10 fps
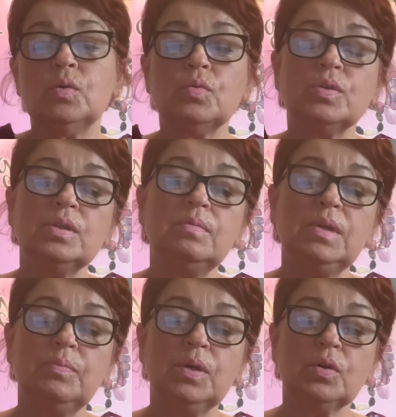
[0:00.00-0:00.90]
to see
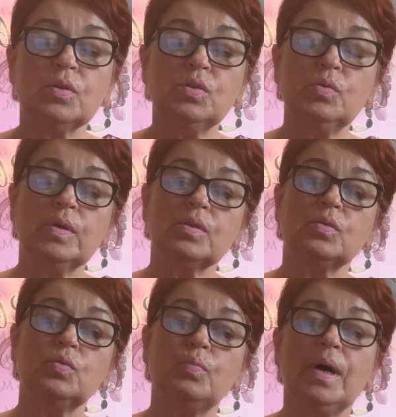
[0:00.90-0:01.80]
me because you
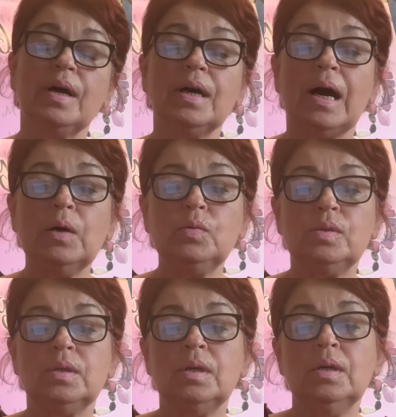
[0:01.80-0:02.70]
want to buy
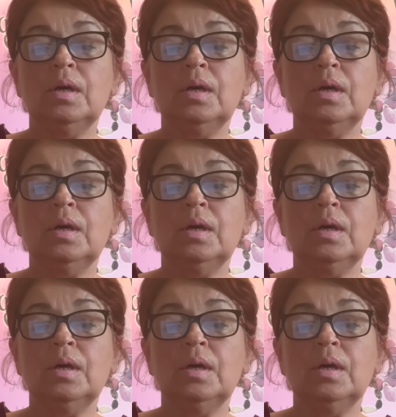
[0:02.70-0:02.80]
Audi,